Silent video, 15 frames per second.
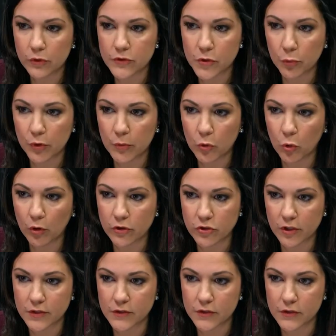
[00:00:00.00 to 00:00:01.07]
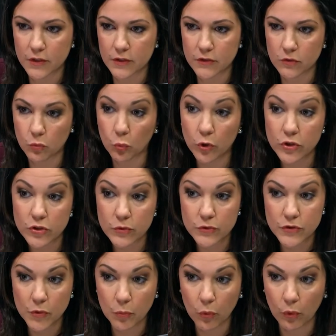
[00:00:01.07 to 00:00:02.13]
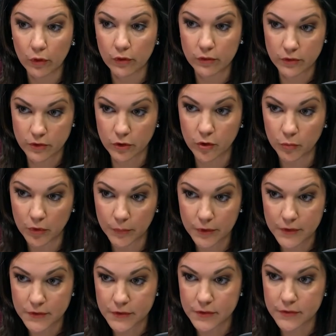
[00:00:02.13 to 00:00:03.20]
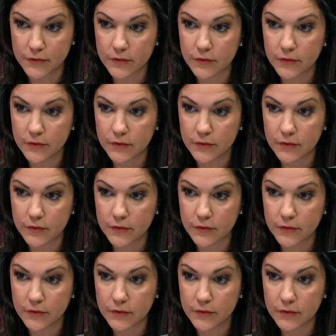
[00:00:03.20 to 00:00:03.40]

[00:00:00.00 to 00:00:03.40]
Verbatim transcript: Supreme Court justices, would you support term limits?